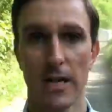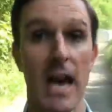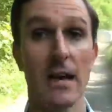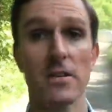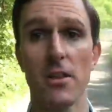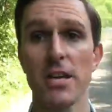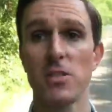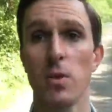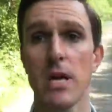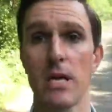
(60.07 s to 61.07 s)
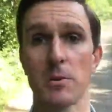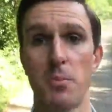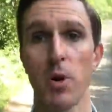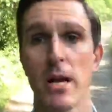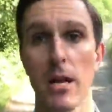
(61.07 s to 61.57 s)
calendar this week is
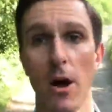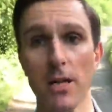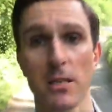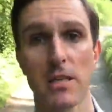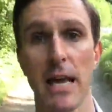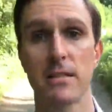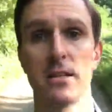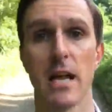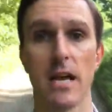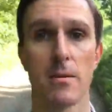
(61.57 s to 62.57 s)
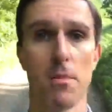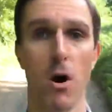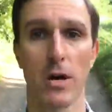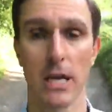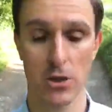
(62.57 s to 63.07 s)
pretty light, and yesterday the
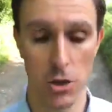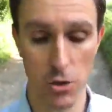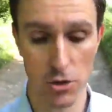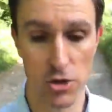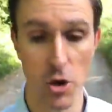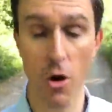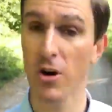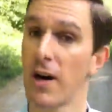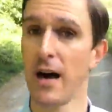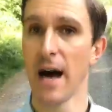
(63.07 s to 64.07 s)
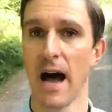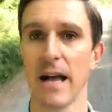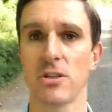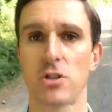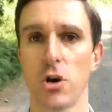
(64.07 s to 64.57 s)
market took stock
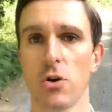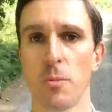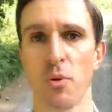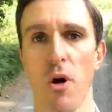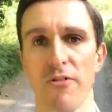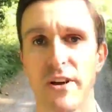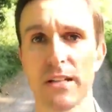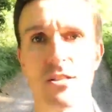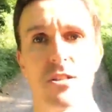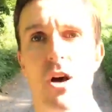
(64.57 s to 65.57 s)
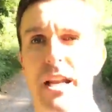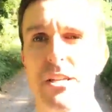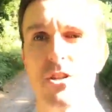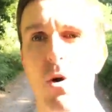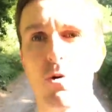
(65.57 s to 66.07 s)
and took profits. Sterling
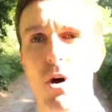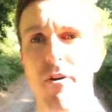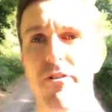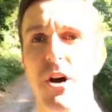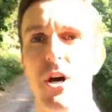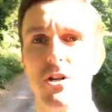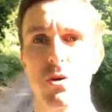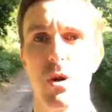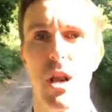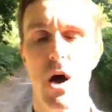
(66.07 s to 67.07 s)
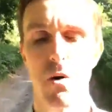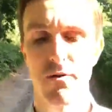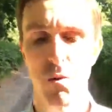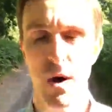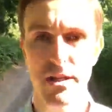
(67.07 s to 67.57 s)
sold off to a low
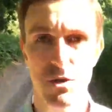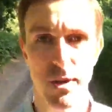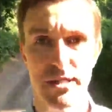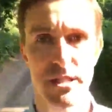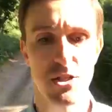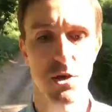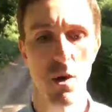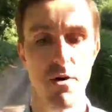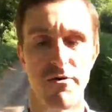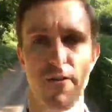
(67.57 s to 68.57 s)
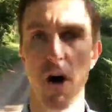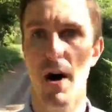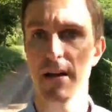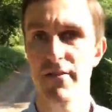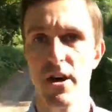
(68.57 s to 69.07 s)
of
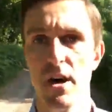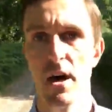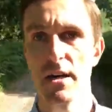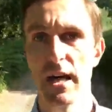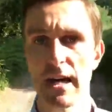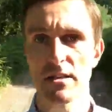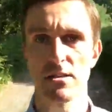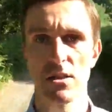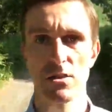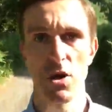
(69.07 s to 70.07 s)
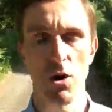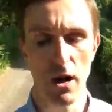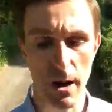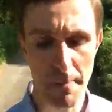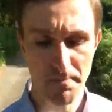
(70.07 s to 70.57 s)
122.05 against the dollar.